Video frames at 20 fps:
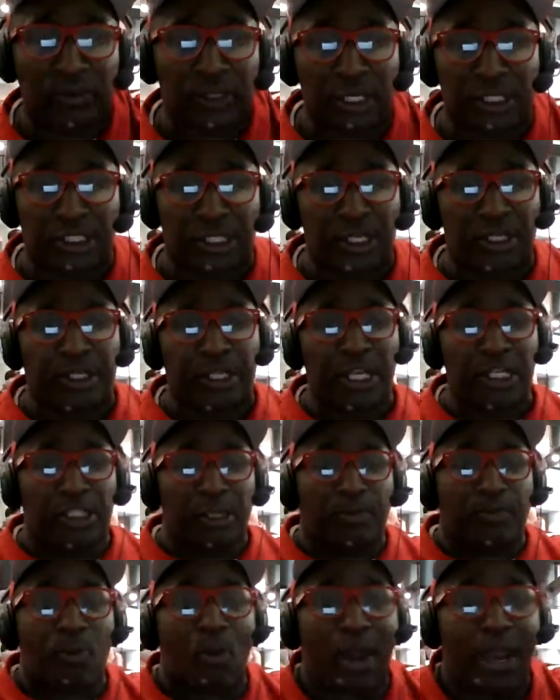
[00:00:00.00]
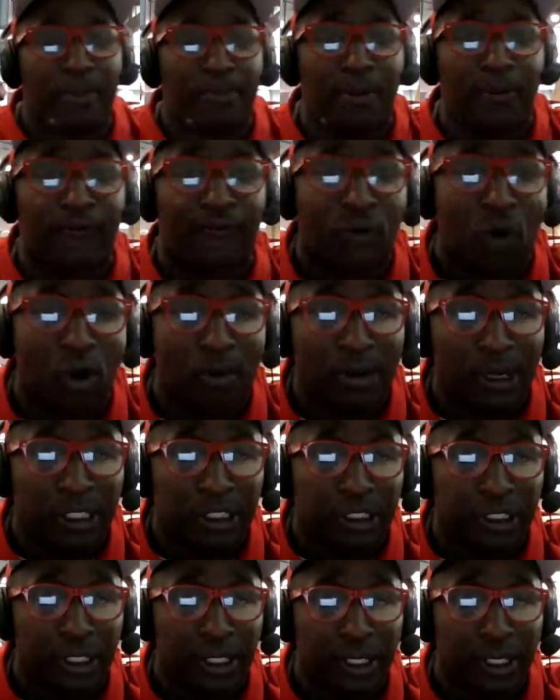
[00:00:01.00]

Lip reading: just a disappointing performance.